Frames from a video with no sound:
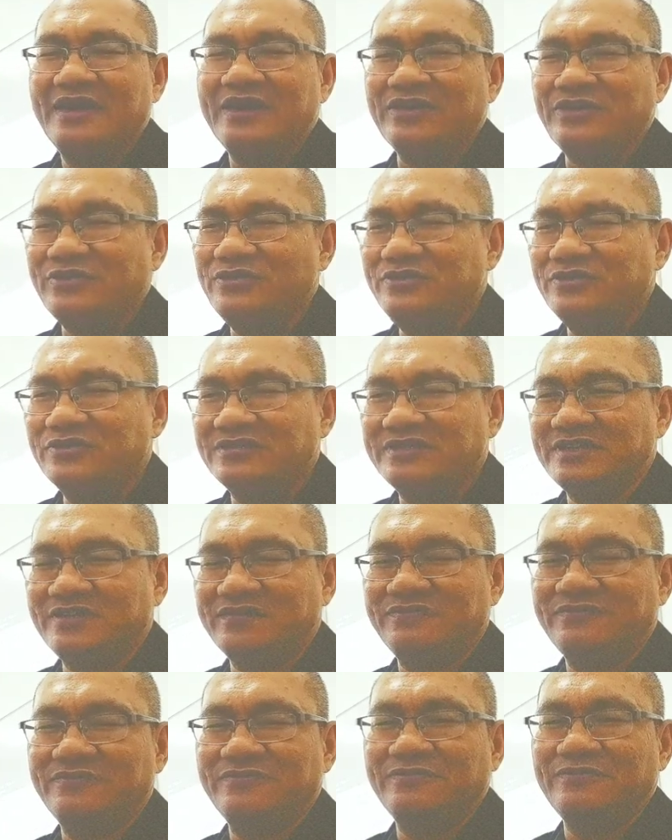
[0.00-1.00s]
you
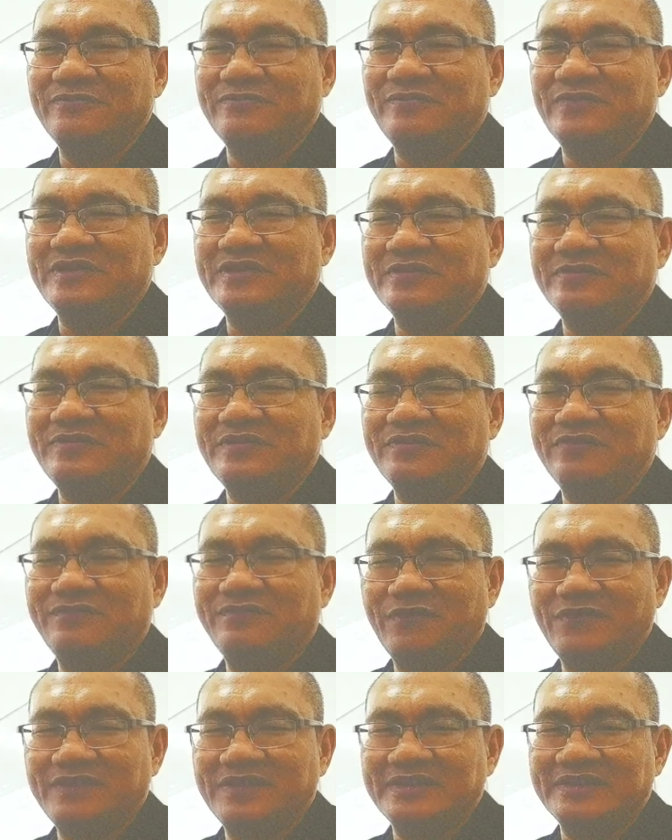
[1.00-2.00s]
yourself will be
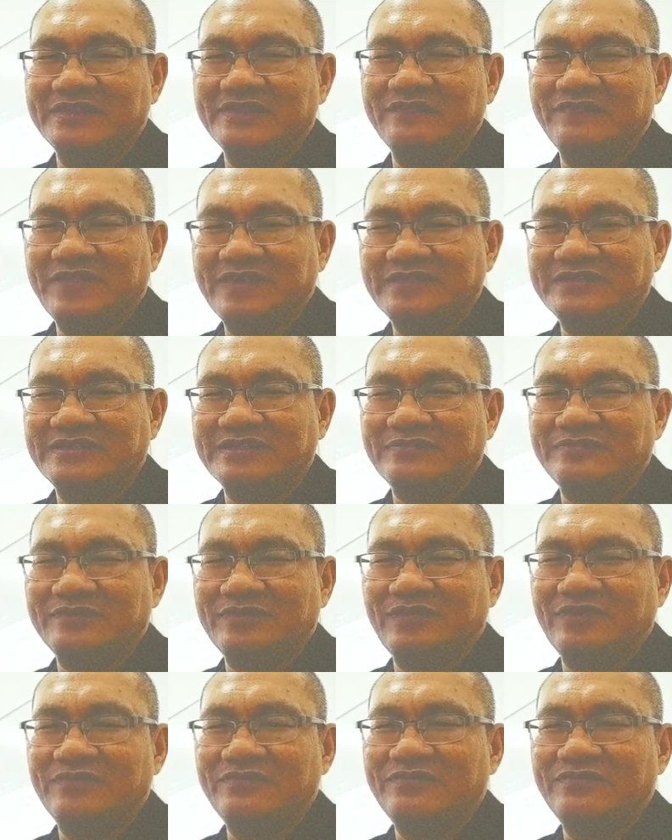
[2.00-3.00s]
fallen victim
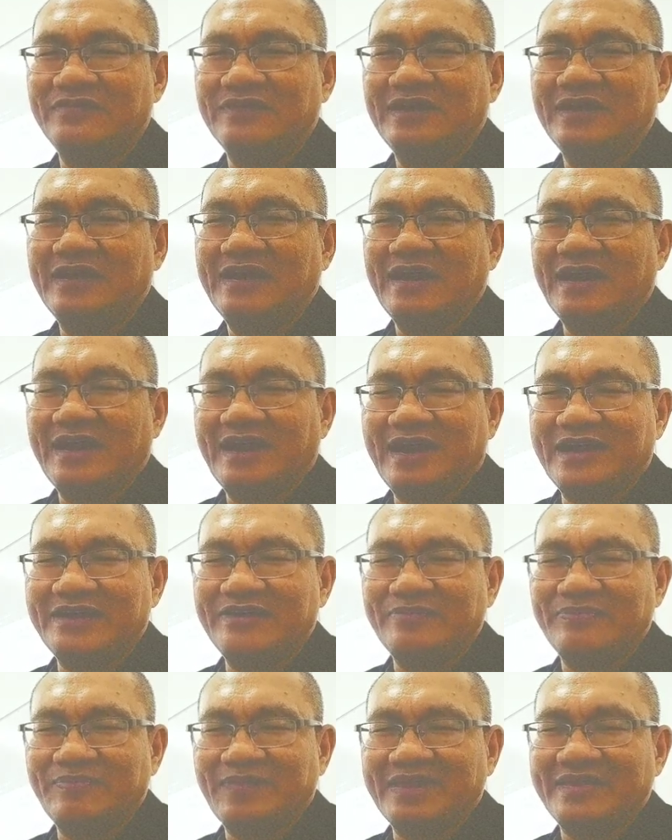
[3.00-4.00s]
of
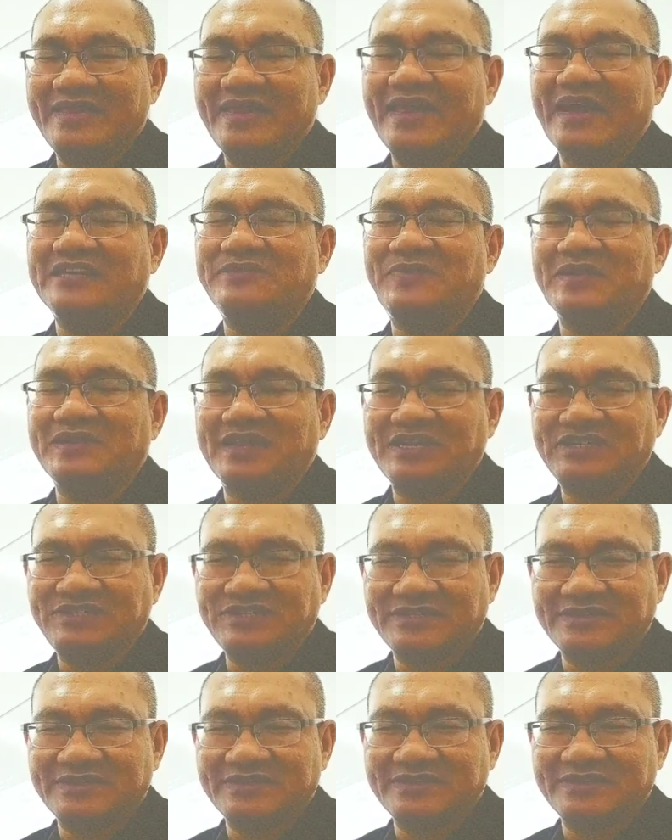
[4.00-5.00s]
unmet
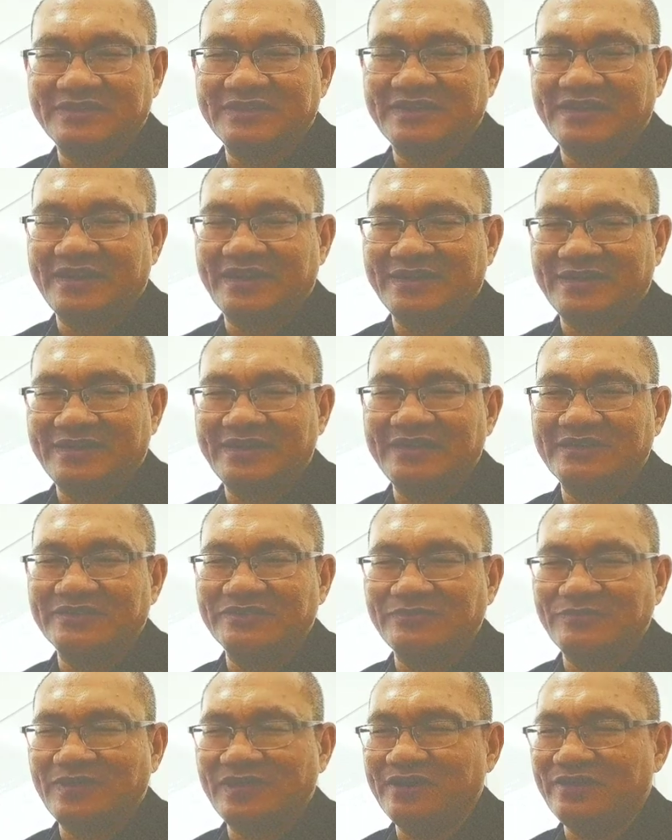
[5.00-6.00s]
expectation. That
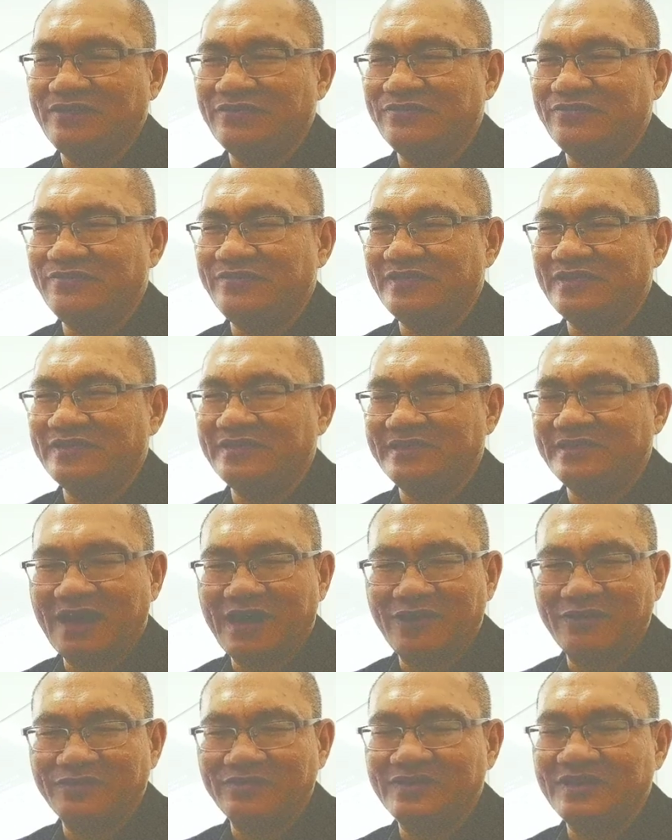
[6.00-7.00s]
is where you feel
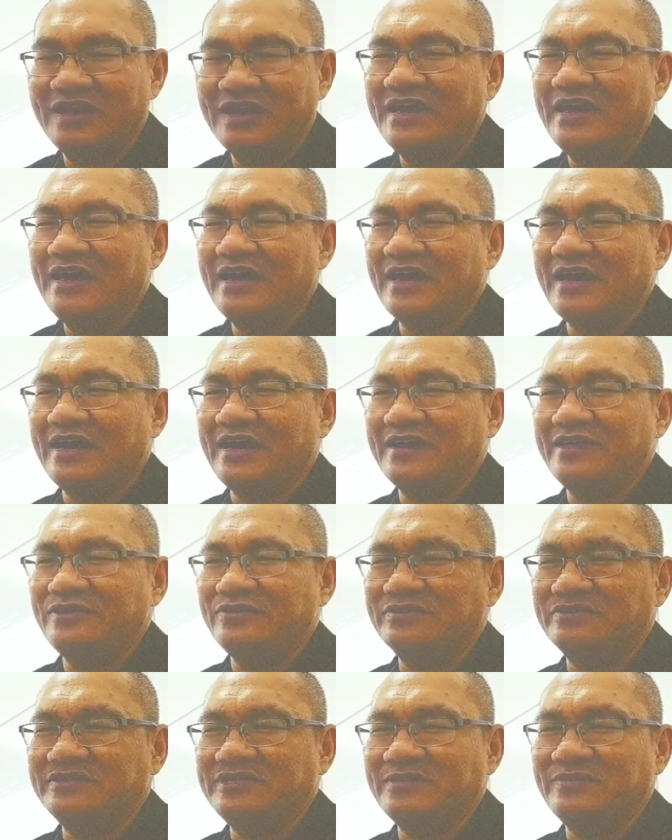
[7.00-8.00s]
down and
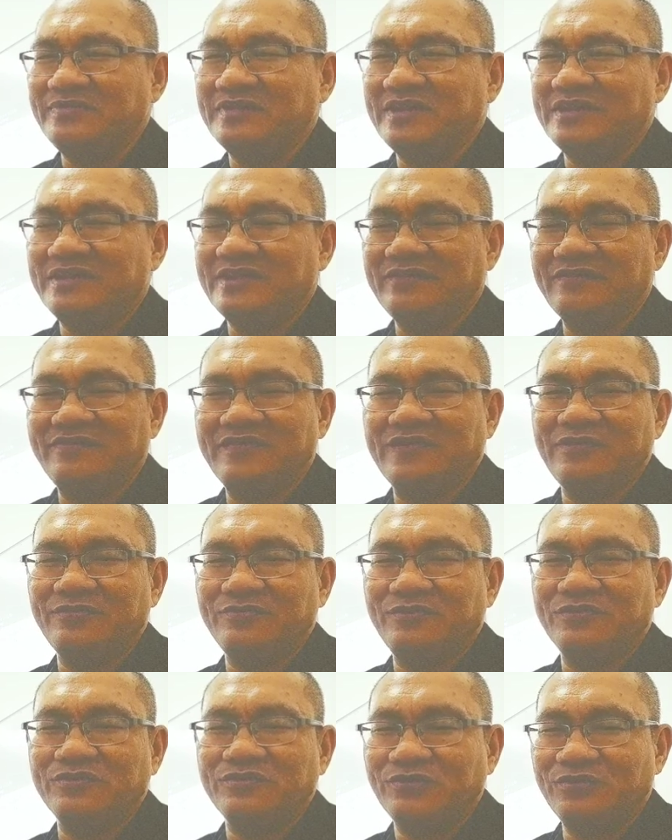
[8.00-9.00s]
you seem that the event
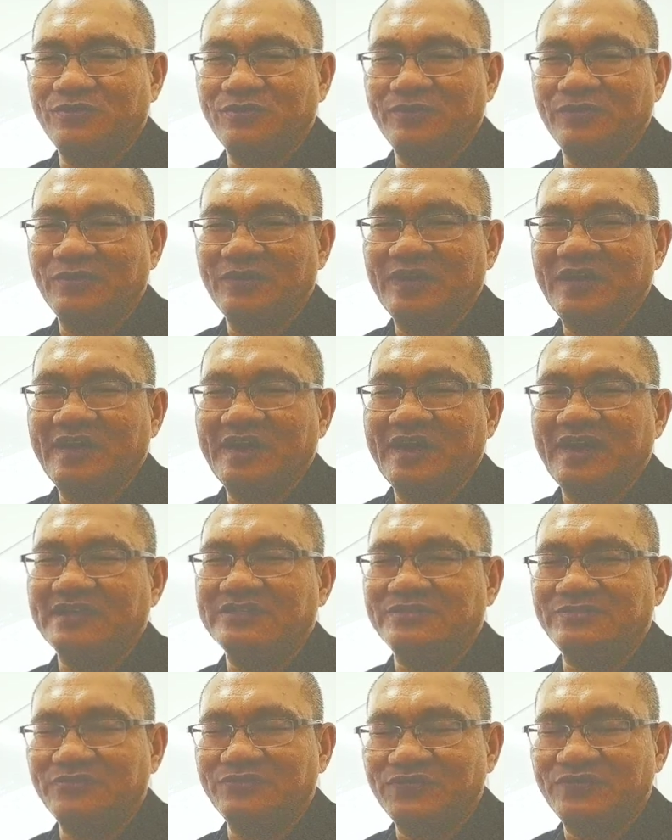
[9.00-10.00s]
won't go
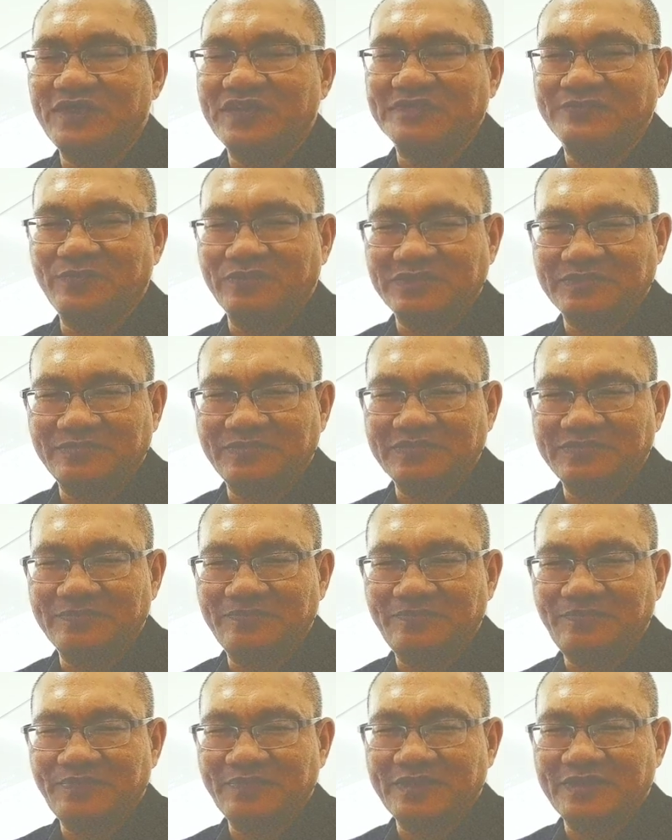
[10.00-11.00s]
as smooth as possible.
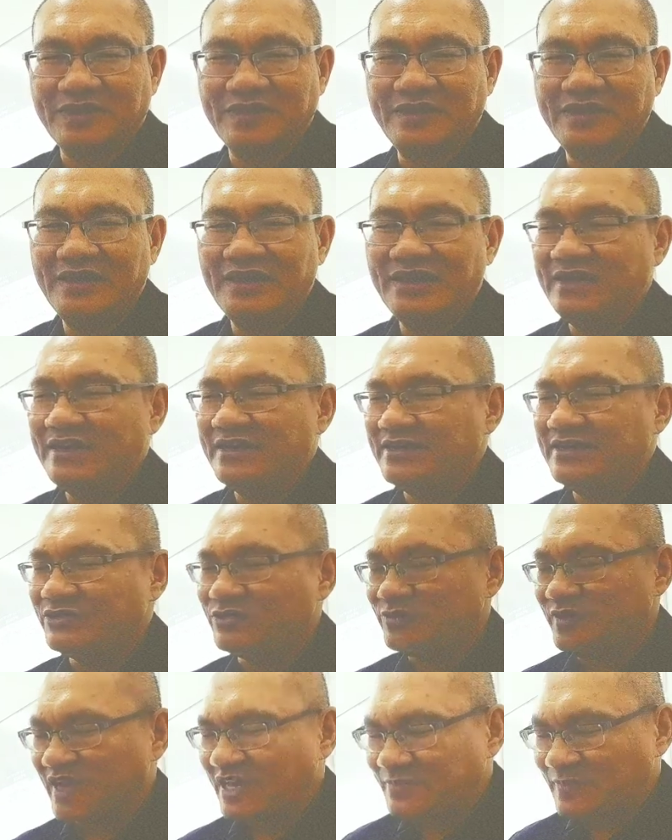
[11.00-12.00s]
Okay,
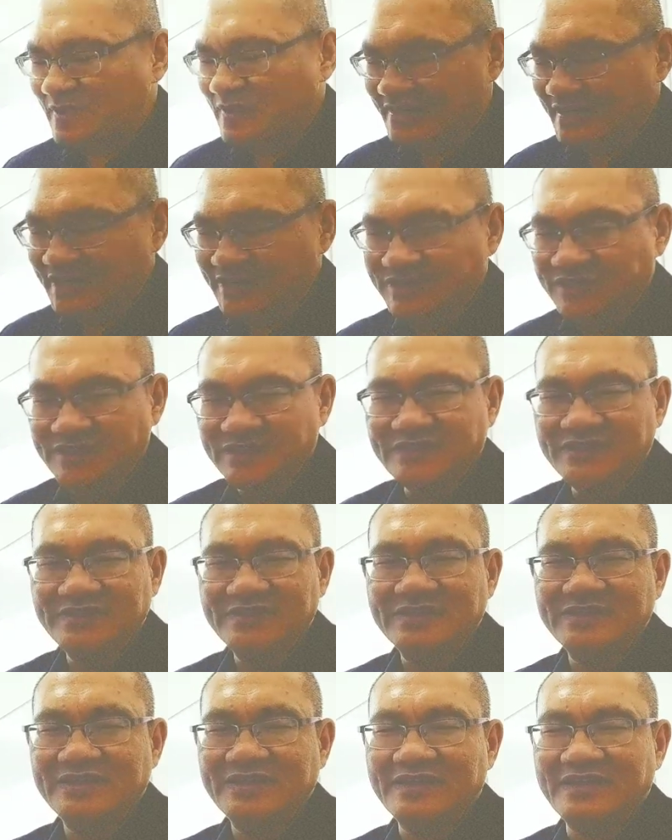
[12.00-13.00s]
so
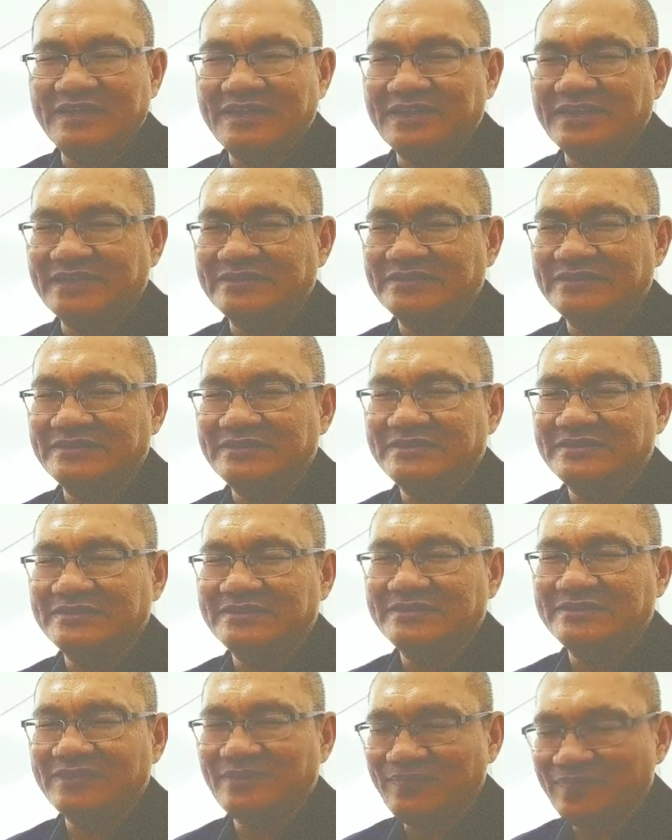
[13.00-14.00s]
expectation is
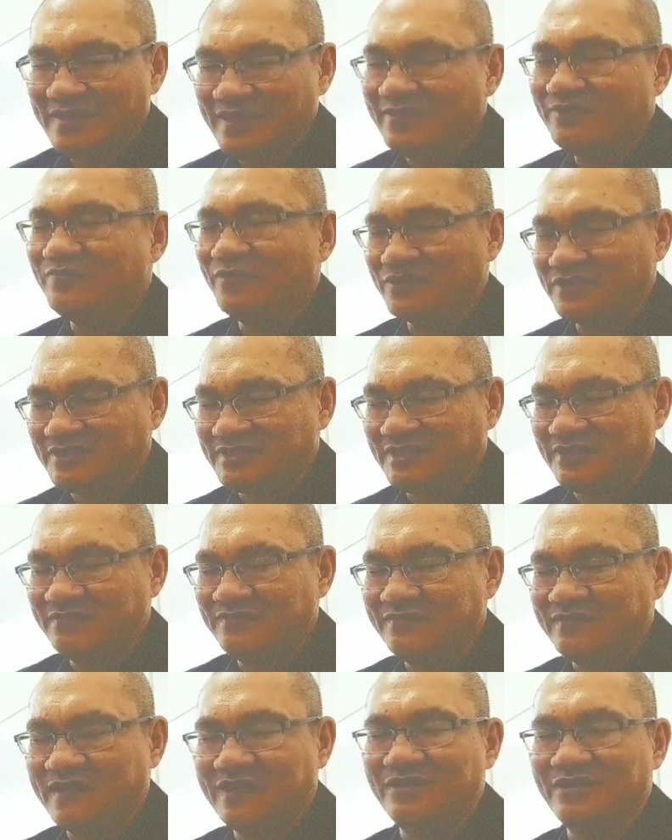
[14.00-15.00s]
something positive
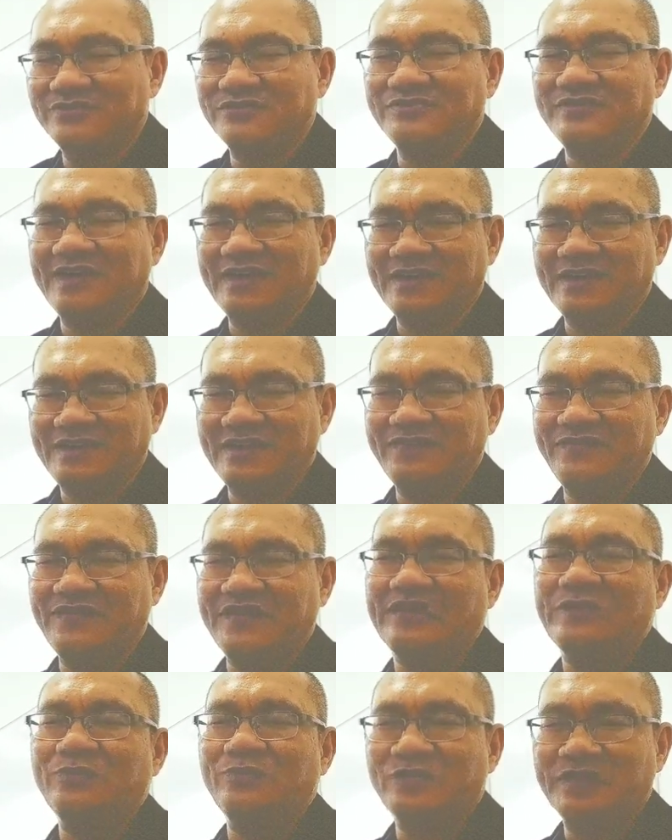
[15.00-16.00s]
and also negative
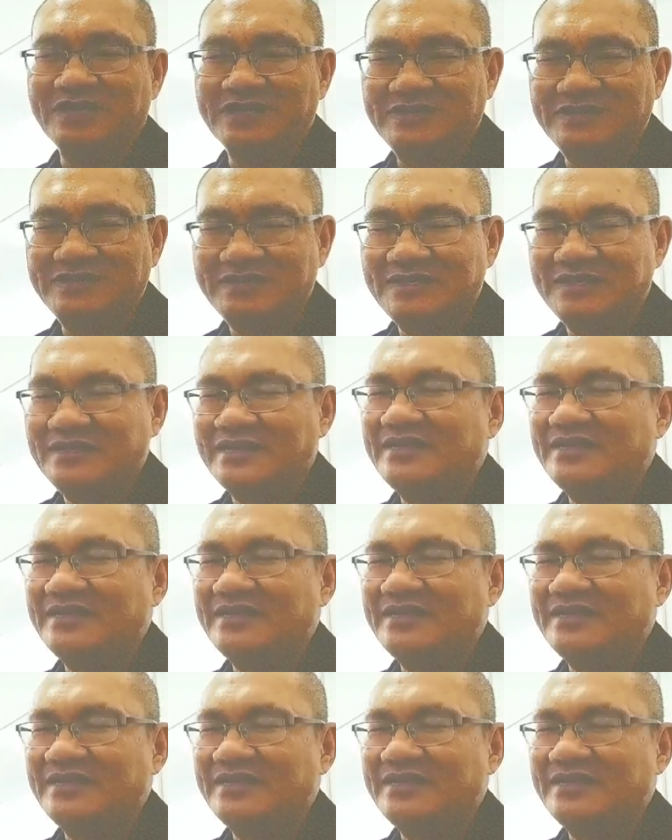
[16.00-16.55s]
in word.